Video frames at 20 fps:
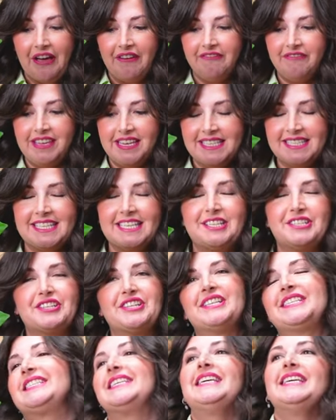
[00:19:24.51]
Via
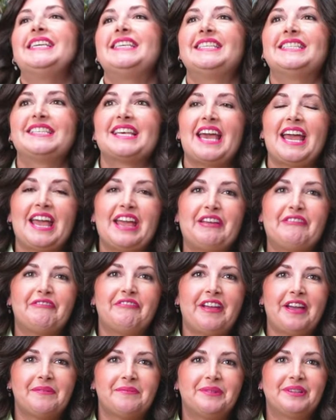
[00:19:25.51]
Citrus is a
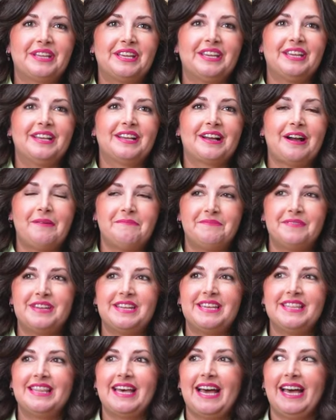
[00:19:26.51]
family
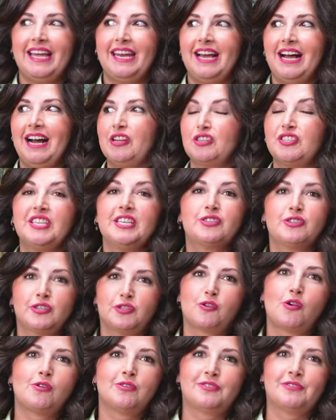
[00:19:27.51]
company that they're citrus
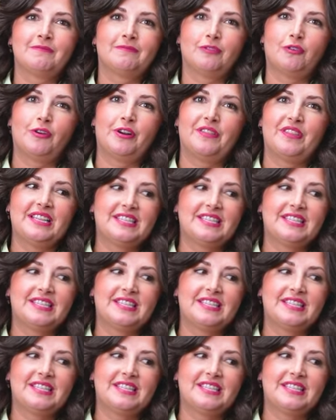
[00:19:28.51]
growers in Florida.